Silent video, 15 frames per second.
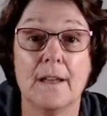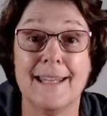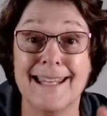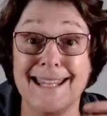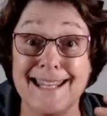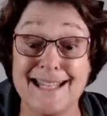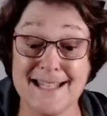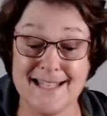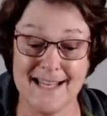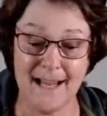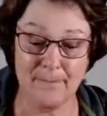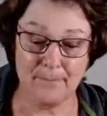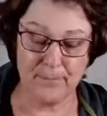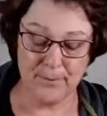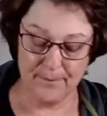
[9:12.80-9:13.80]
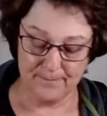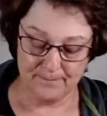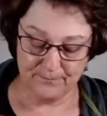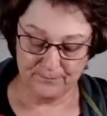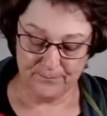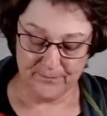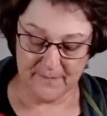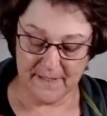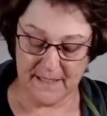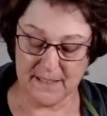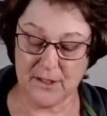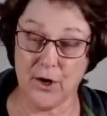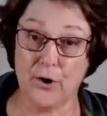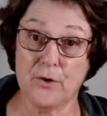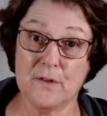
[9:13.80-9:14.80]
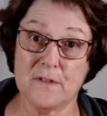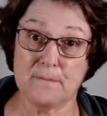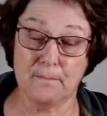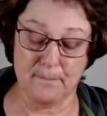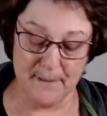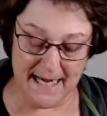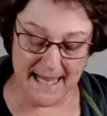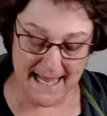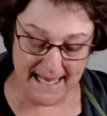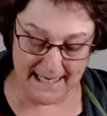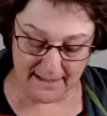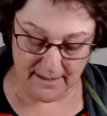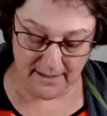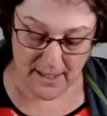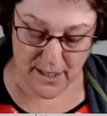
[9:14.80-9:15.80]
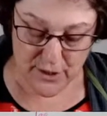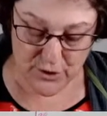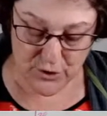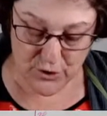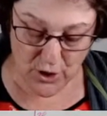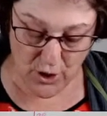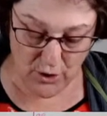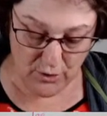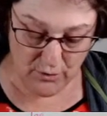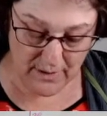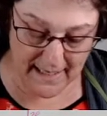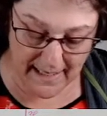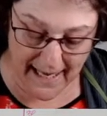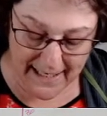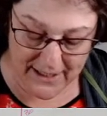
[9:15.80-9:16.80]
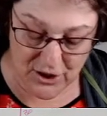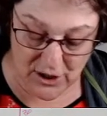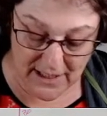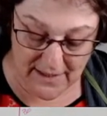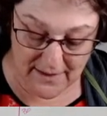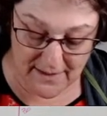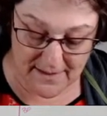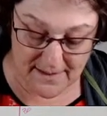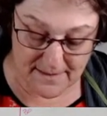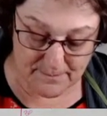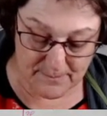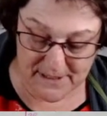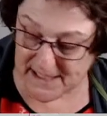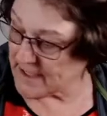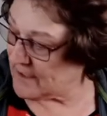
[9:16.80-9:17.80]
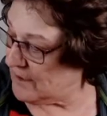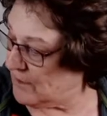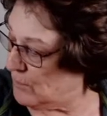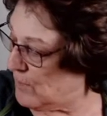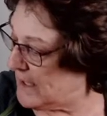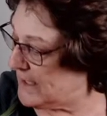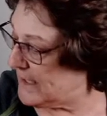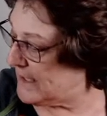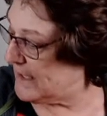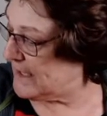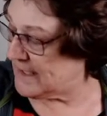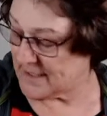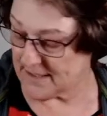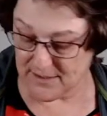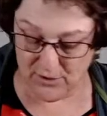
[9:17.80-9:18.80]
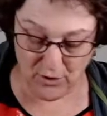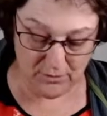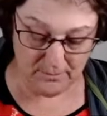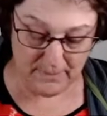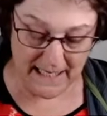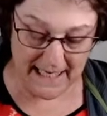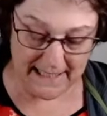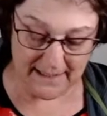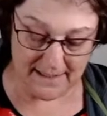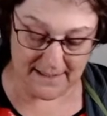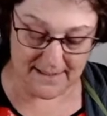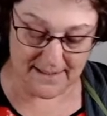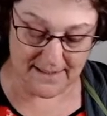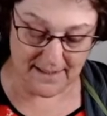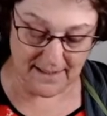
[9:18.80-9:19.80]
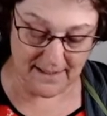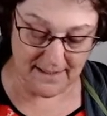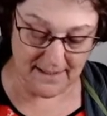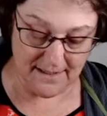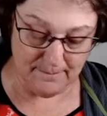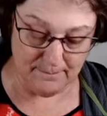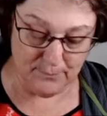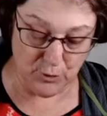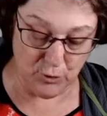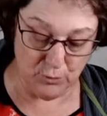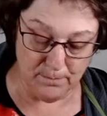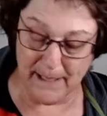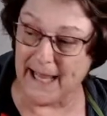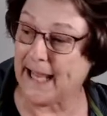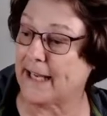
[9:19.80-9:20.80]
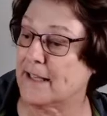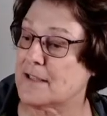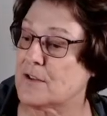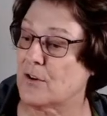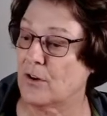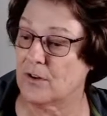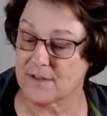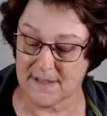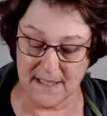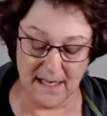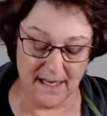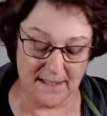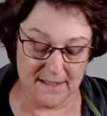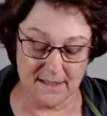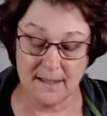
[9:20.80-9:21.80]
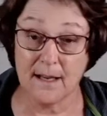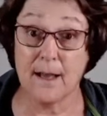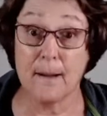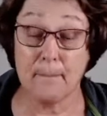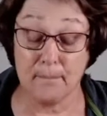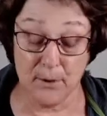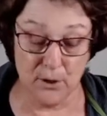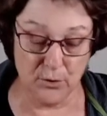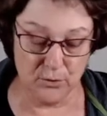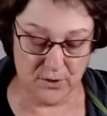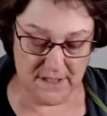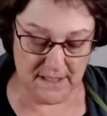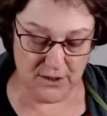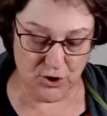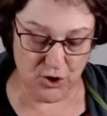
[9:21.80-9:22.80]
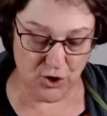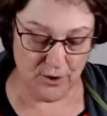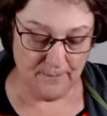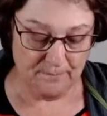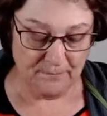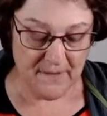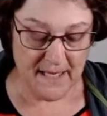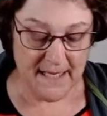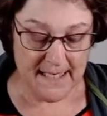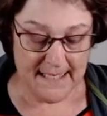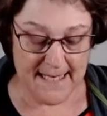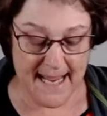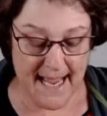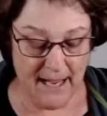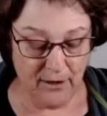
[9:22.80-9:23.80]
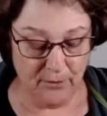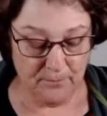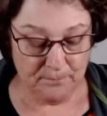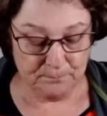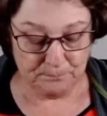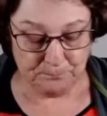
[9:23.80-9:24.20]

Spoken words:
heats up, it goes black. So, and actually this particular one is not black, it's a blue black. It's got a slight blue tinge. Now,